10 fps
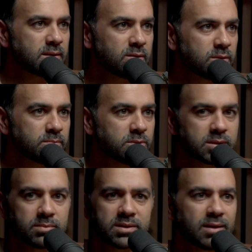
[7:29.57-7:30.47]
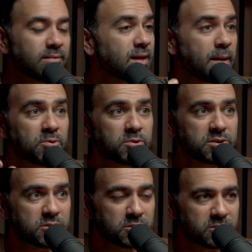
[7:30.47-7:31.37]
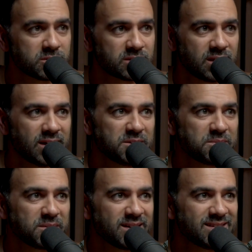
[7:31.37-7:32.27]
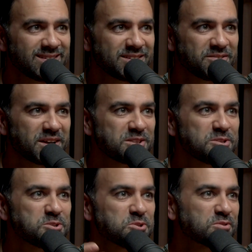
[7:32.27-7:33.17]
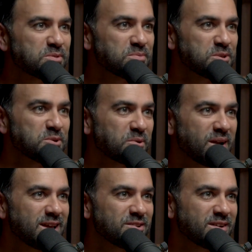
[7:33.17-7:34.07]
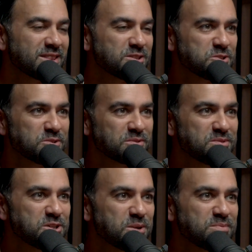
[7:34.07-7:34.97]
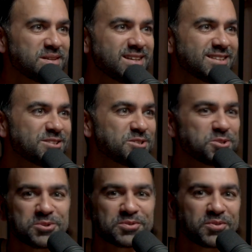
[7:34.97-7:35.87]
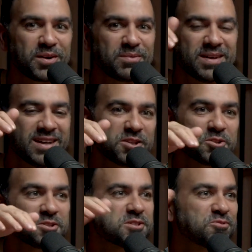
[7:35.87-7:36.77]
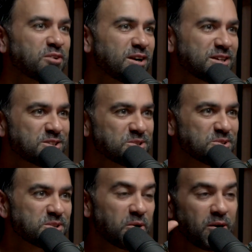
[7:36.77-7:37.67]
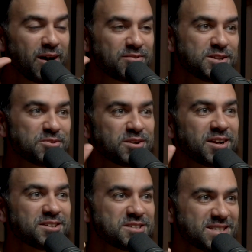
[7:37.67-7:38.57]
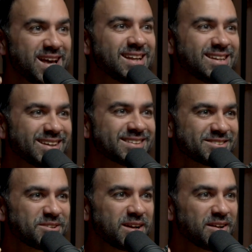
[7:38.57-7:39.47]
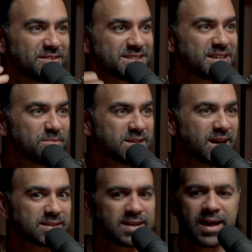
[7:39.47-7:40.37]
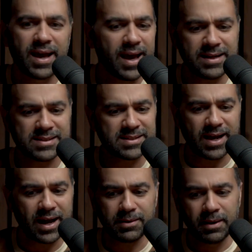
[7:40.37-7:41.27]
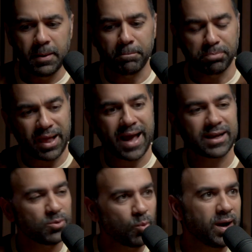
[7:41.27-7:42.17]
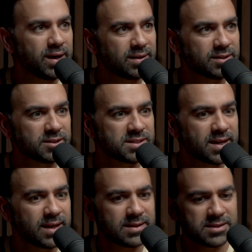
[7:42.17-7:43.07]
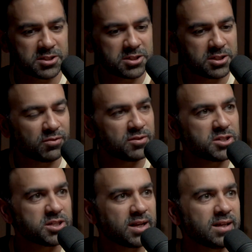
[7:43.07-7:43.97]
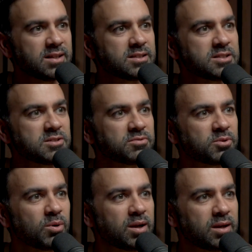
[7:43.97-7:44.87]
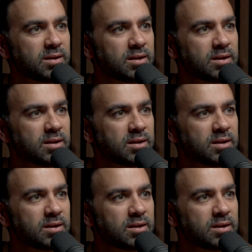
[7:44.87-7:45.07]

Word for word: thing with Muslims. It happened oh. with the Jews, right? You've got the Jews from Ukraine, you've got the Jews yes. from Germany, the Jews yeah. from, you know, the Sephardic Jews. They all have different understandings right, yes. of the same text. Yes. And it's not black and white understandings, it's different shades of gray,